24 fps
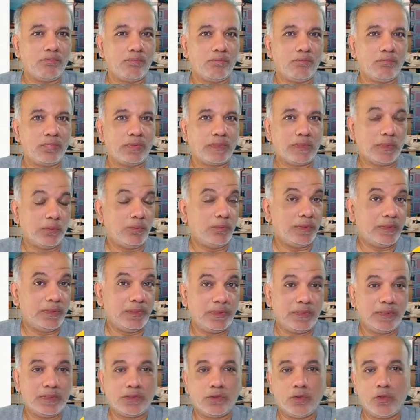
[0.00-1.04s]

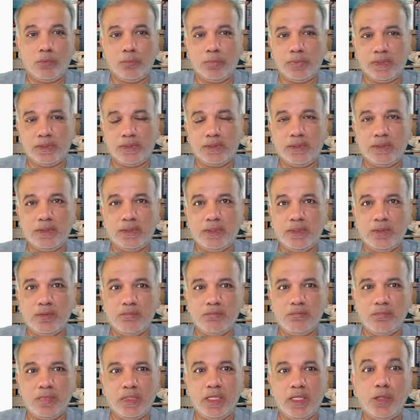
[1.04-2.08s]
services or business
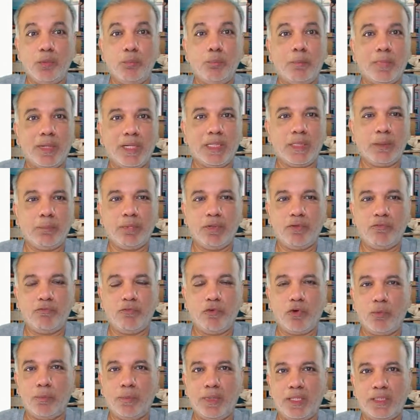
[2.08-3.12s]
in multiple
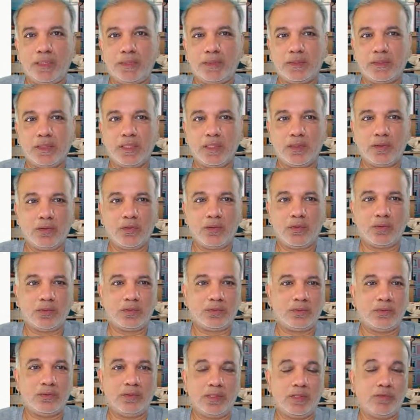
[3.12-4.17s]
formats
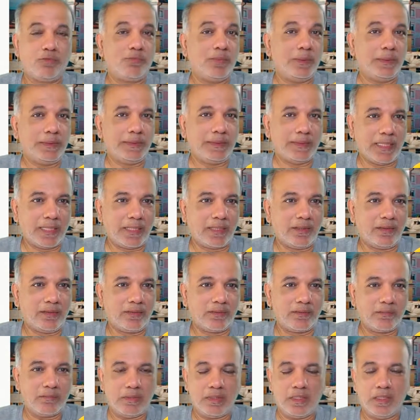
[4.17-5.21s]
across different
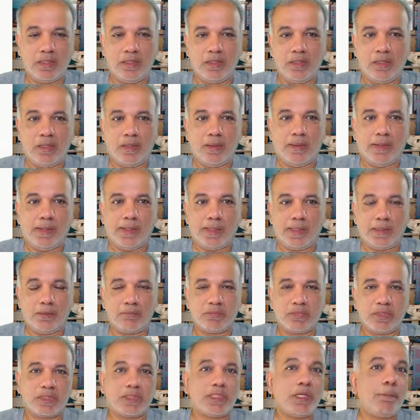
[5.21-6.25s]
channels.
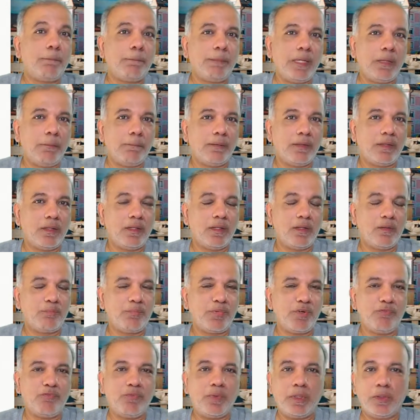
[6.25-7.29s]
So some people
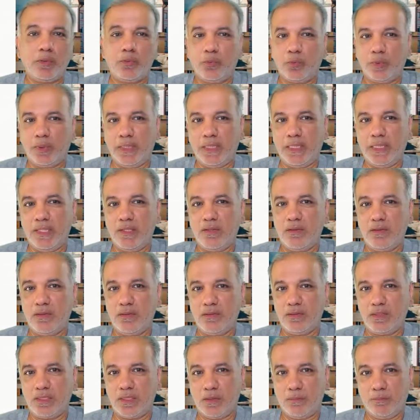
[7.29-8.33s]
prefer to read,
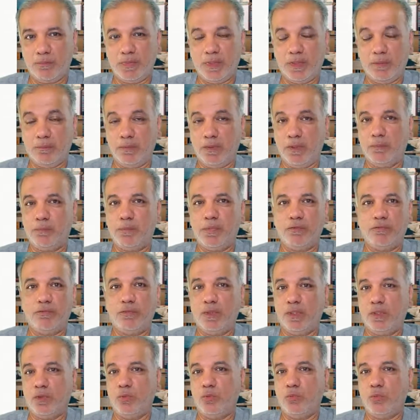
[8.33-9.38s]
some people
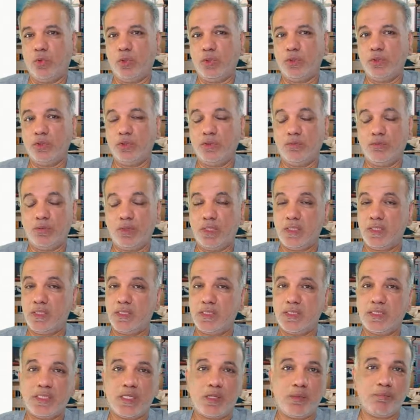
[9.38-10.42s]
prefer to watch, and
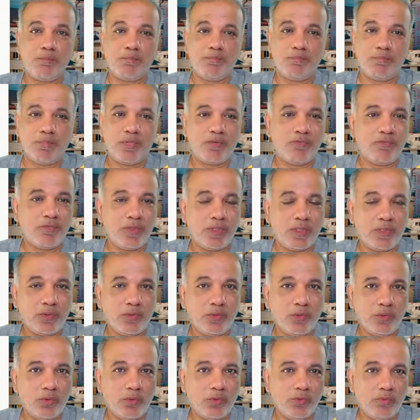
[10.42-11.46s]
some prefer
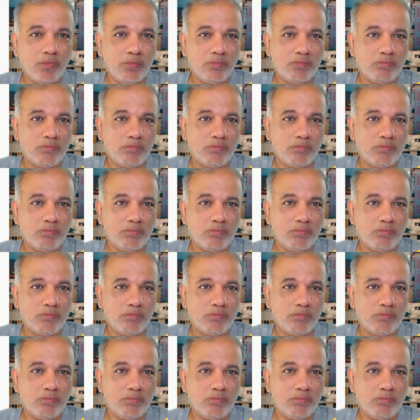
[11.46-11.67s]
to